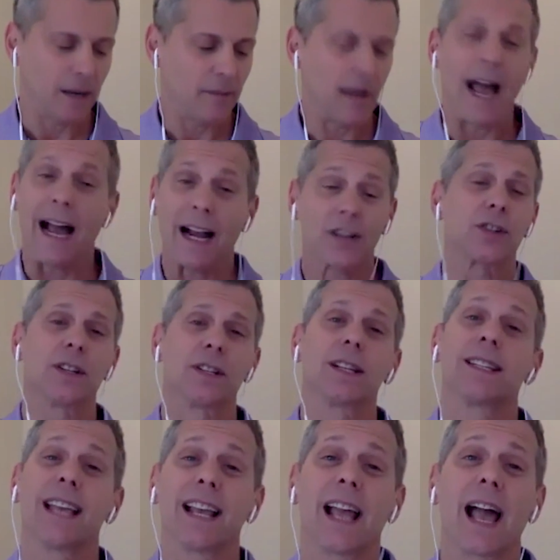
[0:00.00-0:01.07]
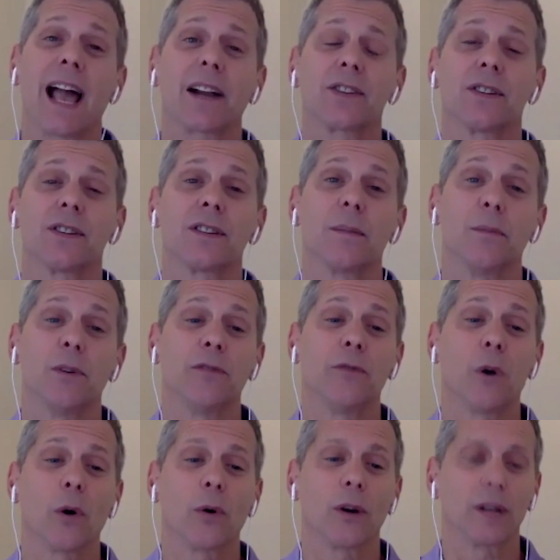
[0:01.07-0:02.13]
actions and take actions to move
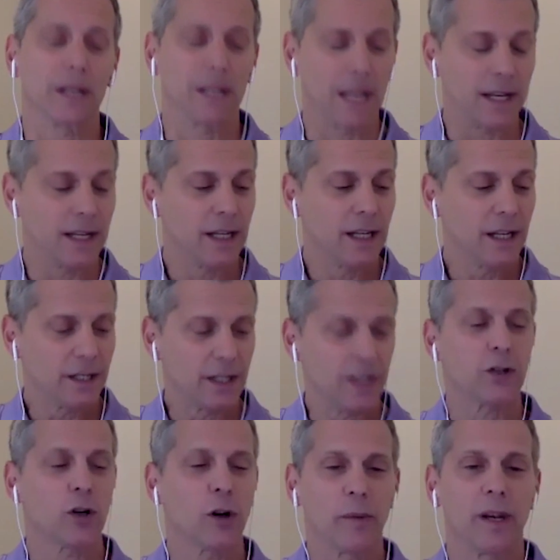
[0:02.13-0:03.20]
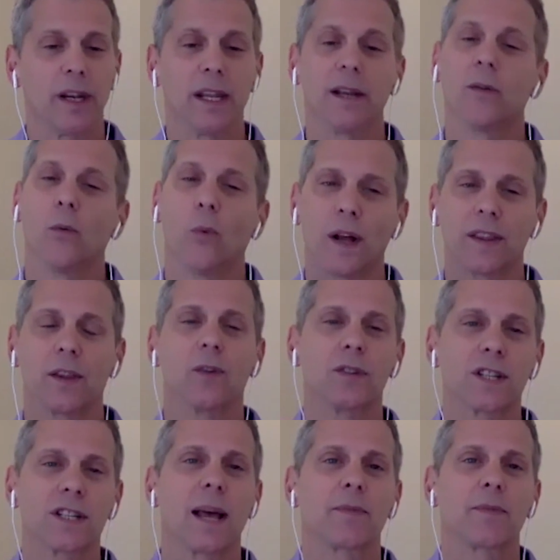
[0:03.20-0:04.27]
forward, and then determining what those
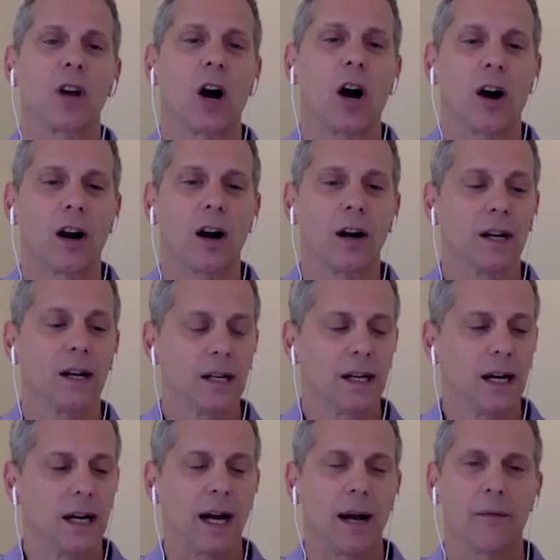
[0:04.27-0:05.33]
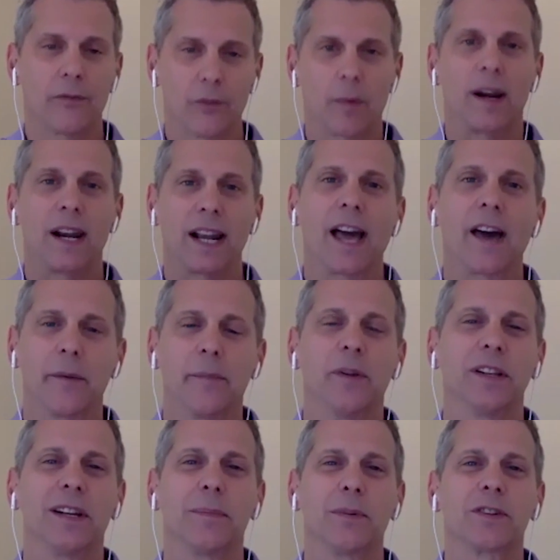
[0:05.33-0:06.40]
steps are from an
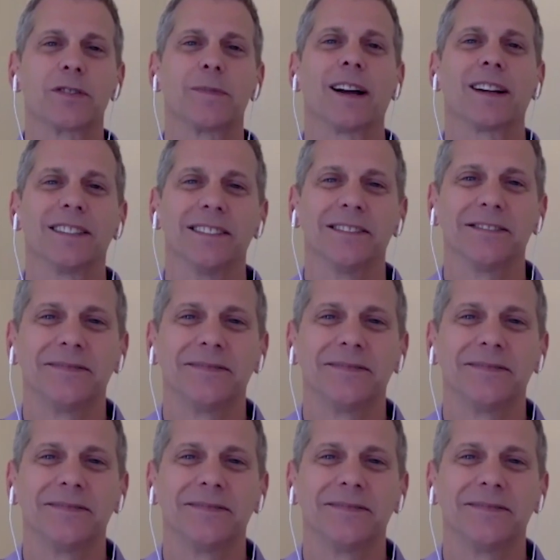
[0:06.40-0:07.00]
accountability perspective.